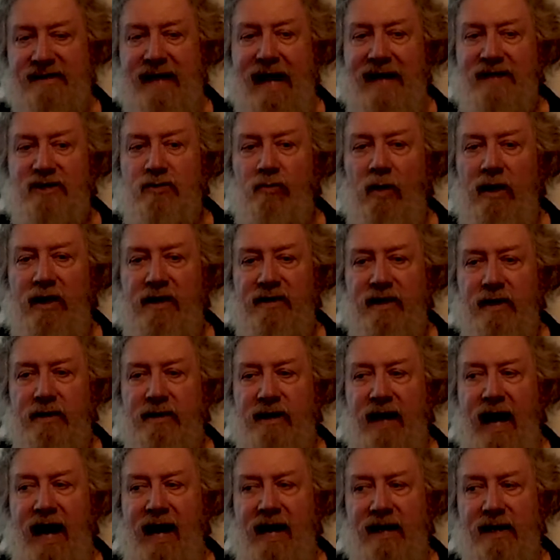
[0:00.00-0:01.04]
that's one of the
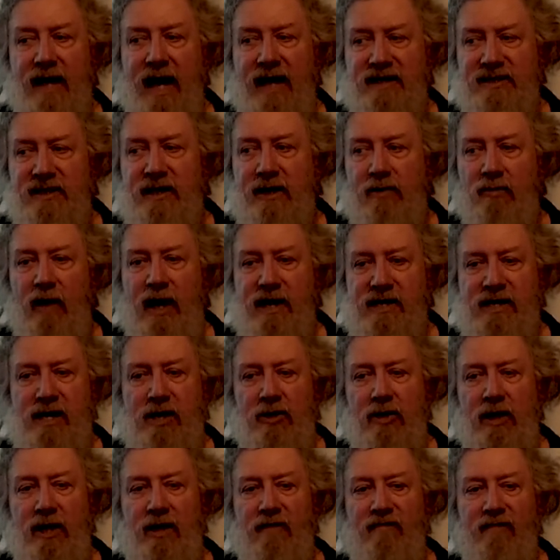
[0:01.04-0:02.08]
diagnostic
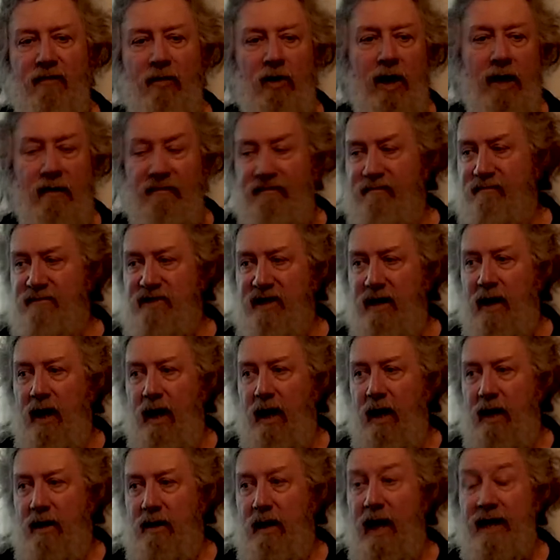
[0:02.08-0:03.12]
criteria for
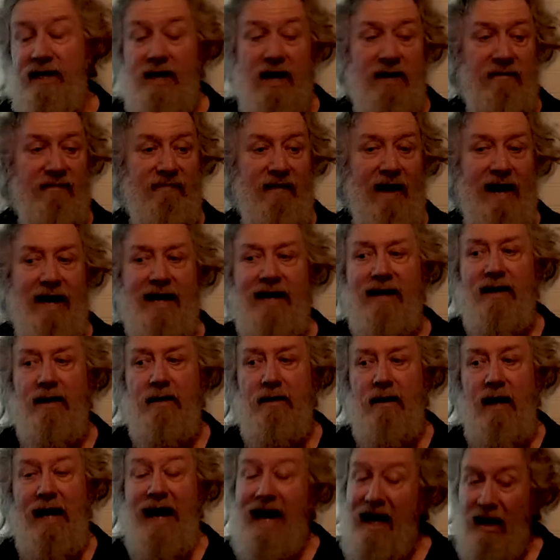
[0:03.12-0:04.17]
identifying
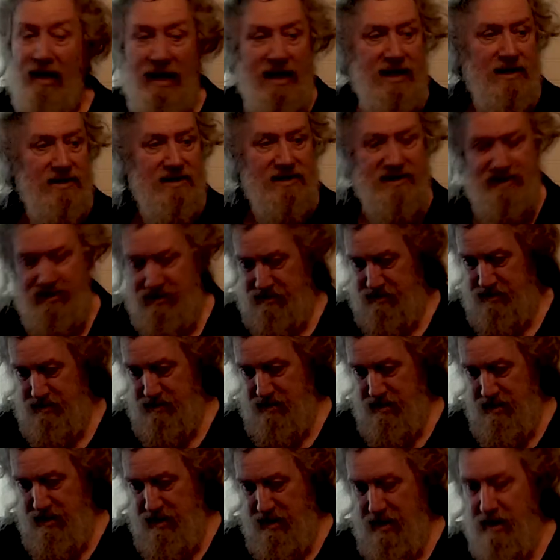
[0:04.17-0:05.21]
aliens.
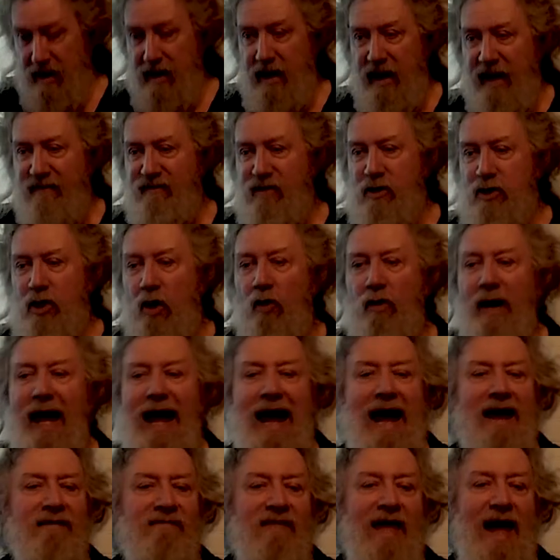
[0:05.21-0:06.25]
If you don't
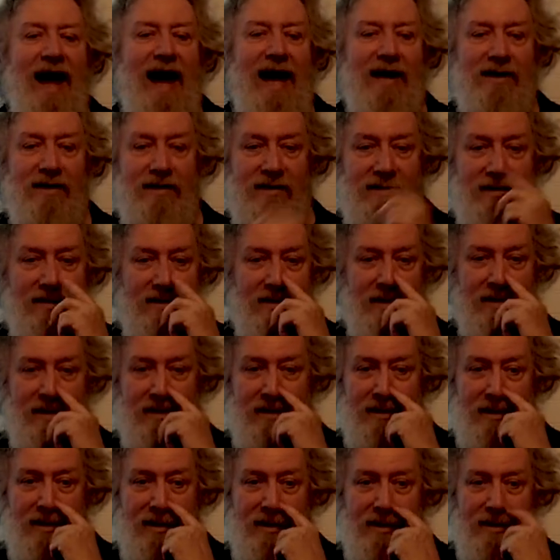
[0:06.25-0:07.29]
have
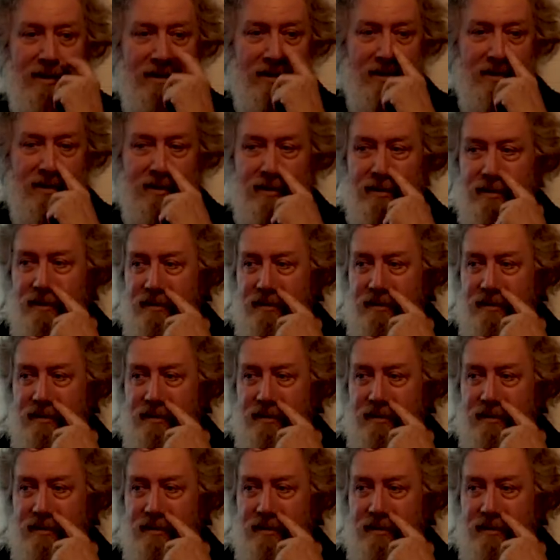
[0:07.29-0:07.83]
that.